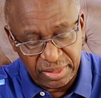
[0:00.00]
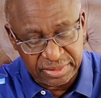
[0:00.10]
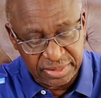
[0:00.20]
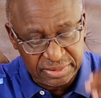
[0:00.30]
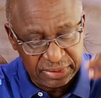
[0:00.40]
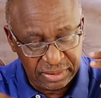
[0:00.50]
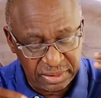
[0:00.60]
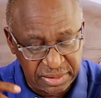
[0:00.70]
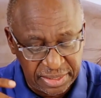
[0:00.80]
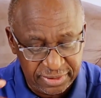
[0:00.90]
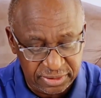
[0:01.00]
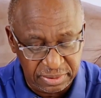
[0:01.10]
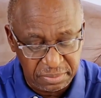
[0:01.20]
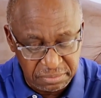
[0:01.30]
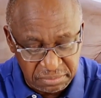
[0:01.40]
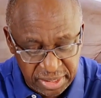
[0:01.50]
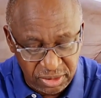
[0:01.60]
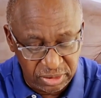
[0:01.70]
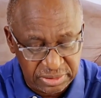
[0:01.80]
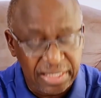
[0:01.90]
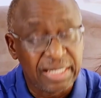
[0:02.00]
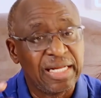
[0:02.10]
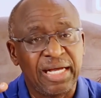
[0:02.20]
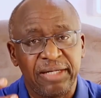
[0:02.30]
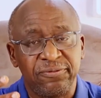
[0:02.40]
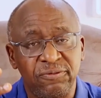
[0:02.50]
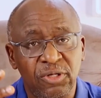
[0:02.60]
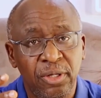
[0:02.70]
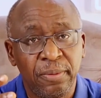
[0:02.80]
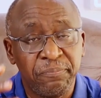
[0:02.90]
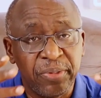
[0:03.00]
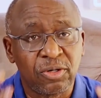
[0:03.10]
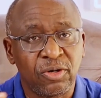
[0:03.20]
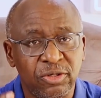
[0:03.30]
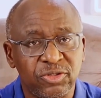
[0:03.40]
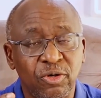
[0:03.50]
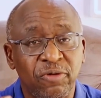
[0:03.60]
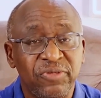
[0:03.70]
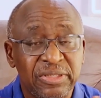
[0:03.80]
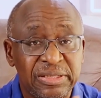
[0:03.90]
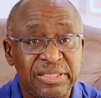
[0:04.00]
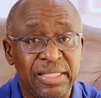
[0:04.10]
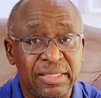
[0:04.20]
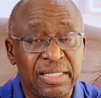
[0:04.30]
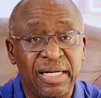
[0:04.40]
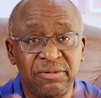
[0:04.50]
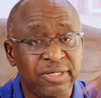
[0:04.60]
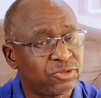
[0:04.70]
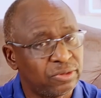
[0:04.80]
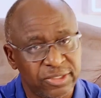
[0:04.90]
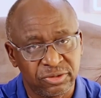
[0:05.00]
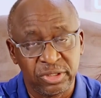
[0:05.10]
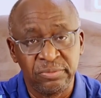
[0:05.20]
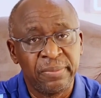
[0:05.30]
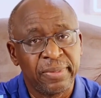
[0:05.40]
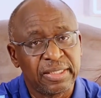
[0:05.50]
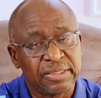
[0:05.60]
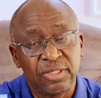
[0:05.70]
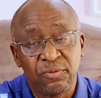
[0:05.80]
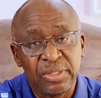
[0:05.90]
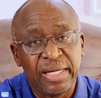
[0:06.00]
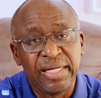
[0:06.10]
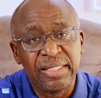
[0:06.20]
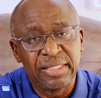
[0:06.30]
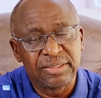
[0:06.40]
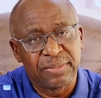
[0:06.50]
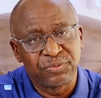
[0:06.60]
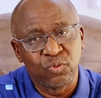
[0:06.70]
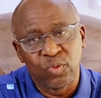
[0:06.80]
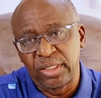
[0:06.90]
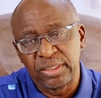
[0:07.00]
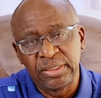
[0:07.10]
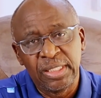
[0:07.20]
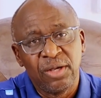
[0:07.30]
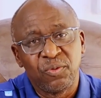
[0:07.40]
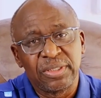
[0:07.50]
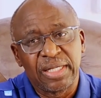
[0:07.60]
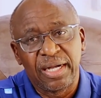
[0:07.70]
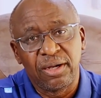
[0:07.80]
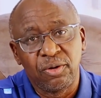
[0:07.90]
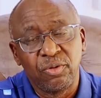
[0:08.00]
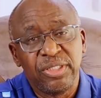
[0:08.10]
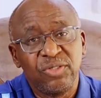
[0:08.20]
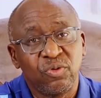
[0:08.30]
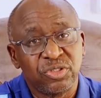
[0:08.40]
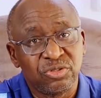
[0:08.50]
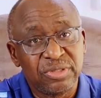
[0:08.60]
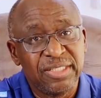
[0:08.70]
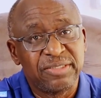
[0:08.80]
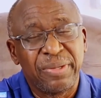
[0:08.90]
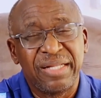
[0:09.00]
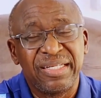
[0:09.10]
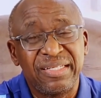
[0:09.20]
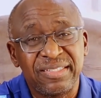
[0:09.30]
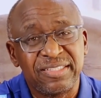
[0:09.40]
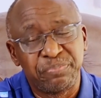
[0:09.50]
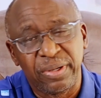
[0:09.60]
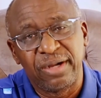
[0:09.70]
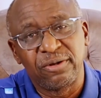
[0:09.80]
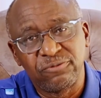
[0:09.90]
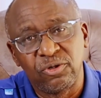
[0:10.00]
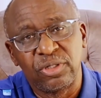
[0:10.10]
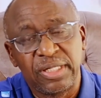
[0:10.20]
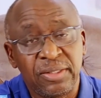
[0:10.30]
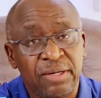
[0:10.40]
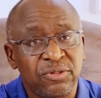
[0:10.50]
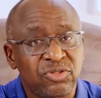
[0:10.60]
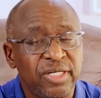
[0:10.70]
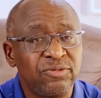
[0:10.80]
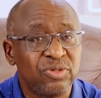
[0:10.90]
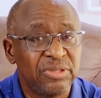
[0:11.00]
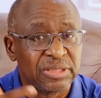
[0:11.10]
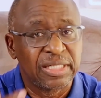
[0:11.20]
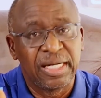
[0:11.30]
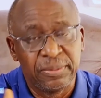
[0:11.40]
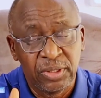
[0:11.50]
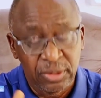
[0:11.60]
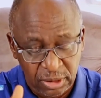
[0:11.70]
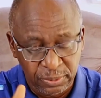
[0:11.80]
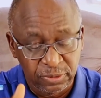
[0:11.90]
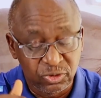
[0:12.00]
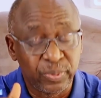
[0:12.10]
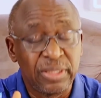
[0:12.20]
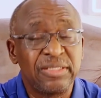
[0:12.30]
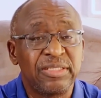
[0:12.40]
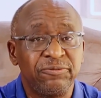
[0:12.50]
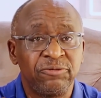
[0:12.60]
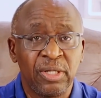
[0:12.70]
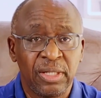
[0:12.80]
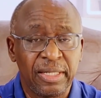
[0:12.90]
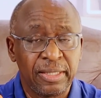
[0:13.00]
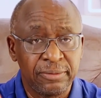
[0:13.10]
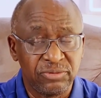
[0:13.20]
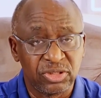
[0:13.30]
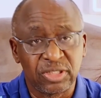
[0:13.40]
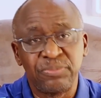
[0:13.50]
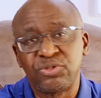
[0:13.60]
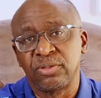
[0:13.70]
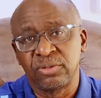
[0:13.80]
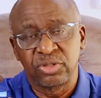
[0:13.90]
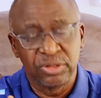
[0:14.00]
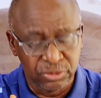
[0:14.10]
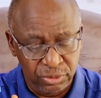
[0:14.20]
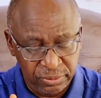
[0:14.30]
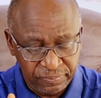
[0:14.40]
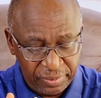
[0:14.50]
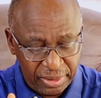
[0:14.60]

It says, Christ made us alive because of his death and resurrection. Remember that we ended chapter 1 with how he was raised by the great power of God, and I was trying to describe a couple of superlative uh, descriptions. You know,